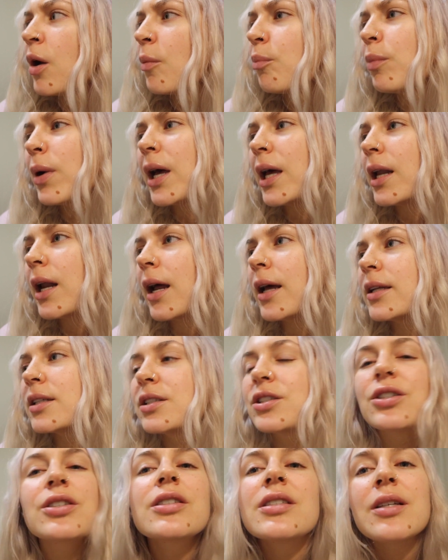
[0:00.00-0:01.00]
But
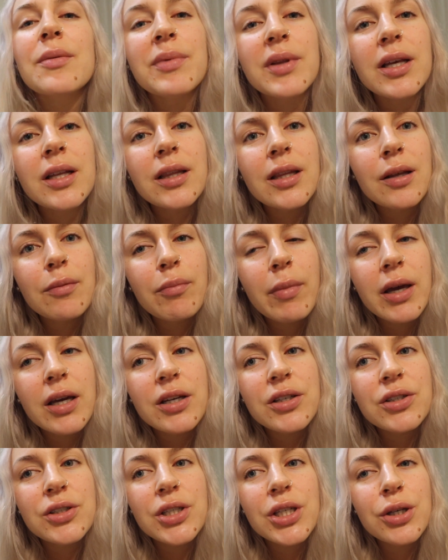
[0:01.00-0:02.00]
it's just something that
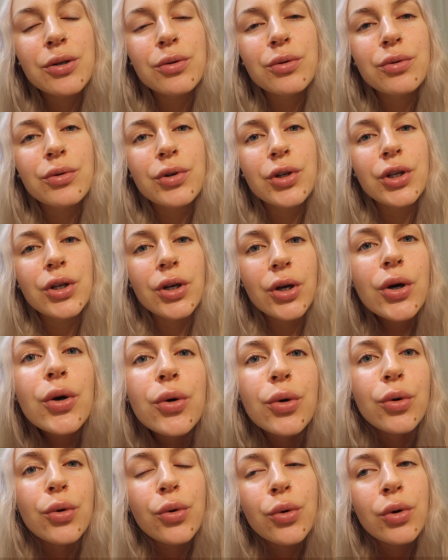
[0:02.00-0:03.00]
makes you
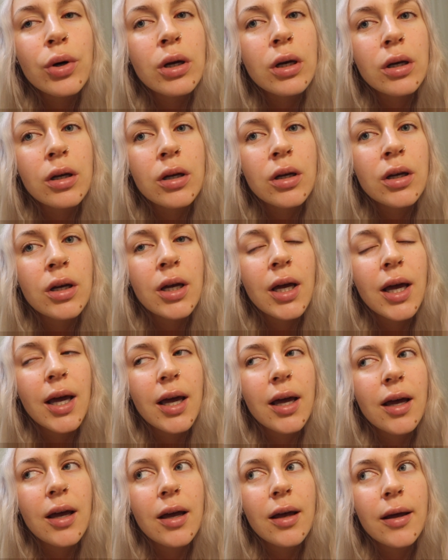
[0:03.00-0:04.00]
you.
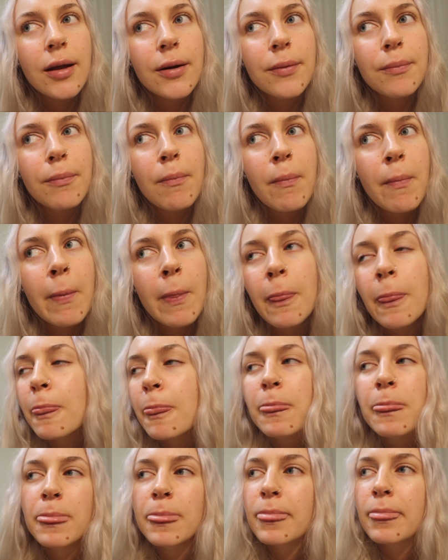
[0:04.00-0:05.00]
And,
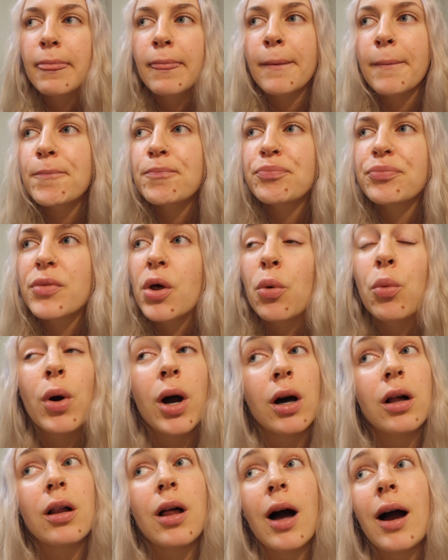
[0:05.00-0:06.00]

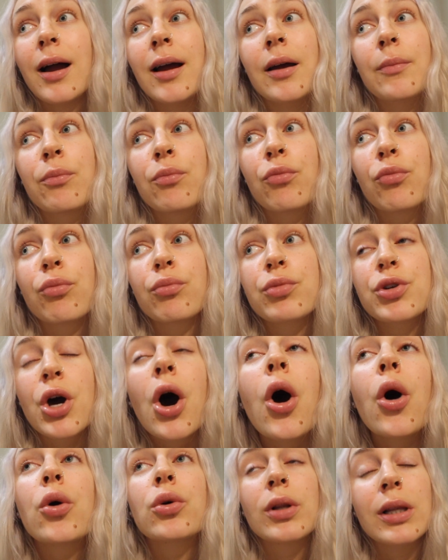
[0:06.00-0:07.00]
well, I'm
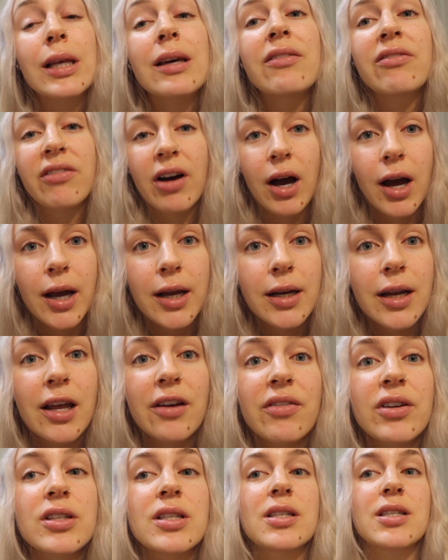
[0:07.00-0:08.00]
totally fine
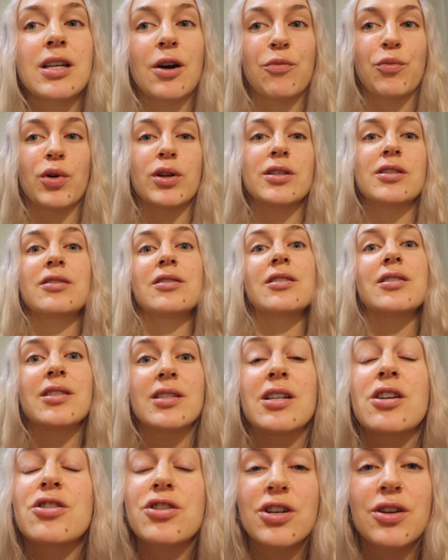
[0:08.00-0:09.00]
if it's someone's
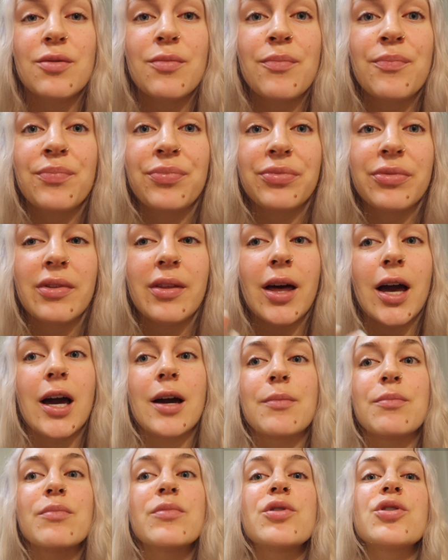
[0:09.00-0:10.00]
decision.
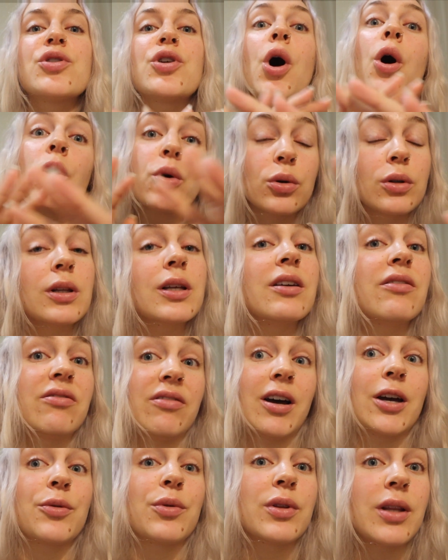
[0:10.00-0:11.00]
I'm totally
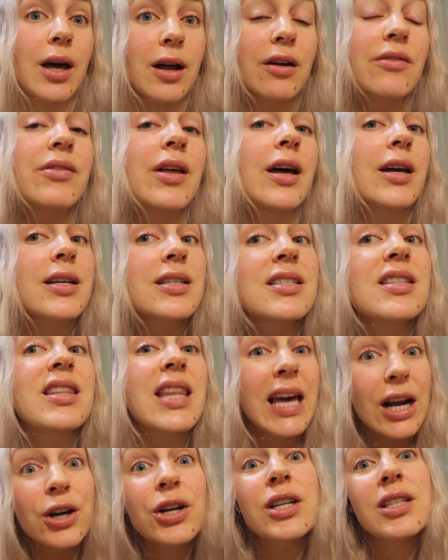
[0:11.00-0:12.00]
fine with that if that is
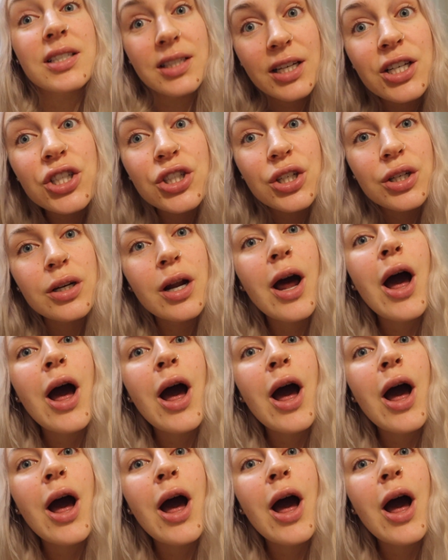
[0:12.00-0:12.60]
their decision.